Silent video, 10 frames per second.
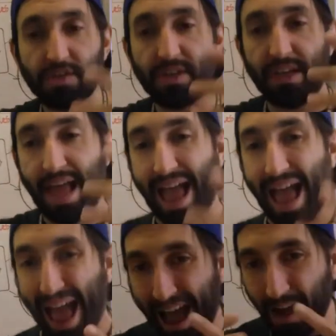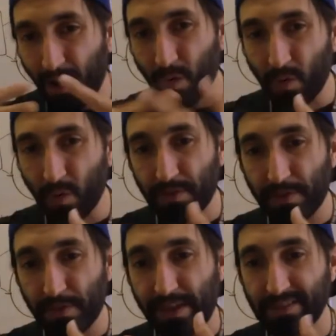in how
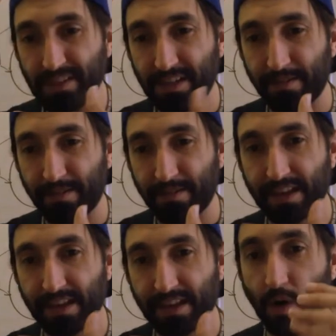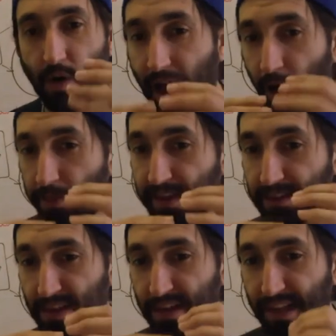things interact or how
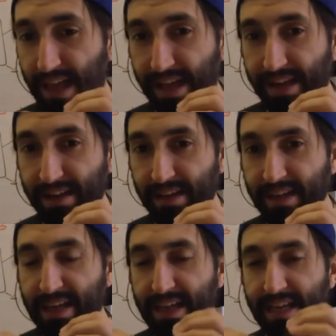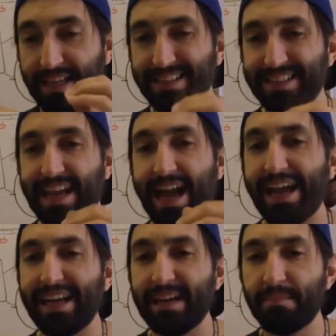things collide is
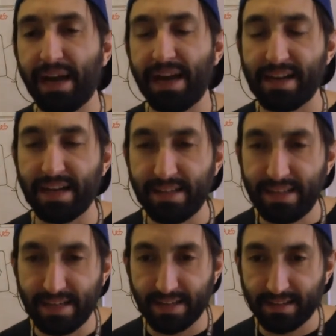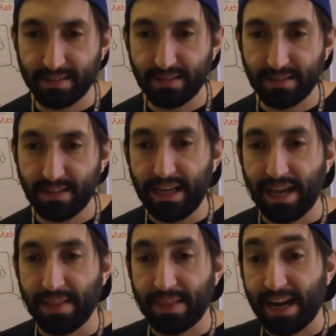guided by an idea.
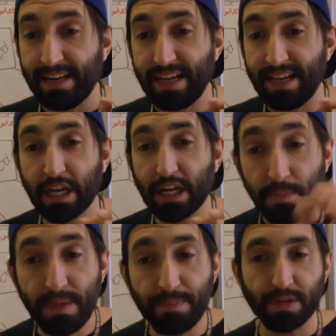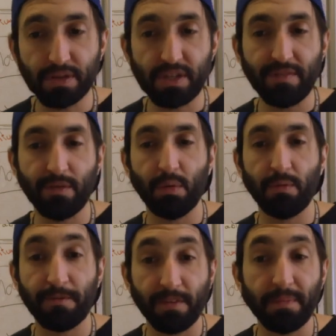And that idea could be perceivable
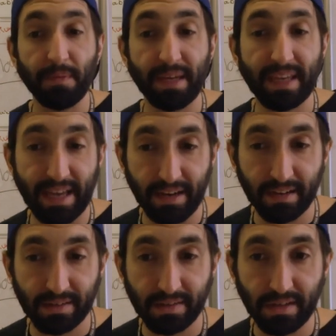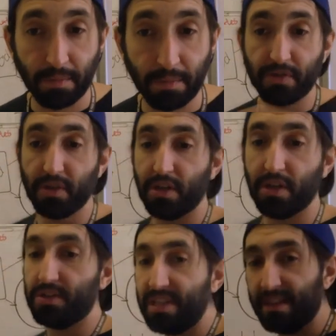from the mechanics. A person could
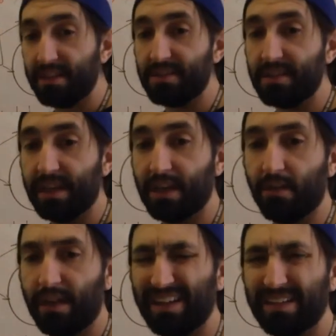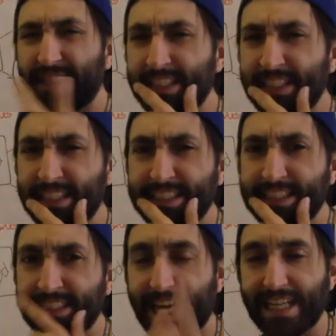see this and go like,
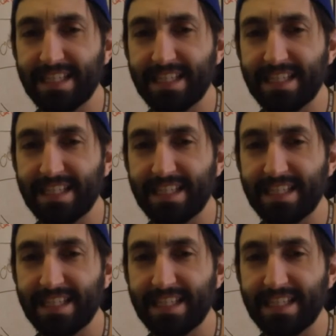I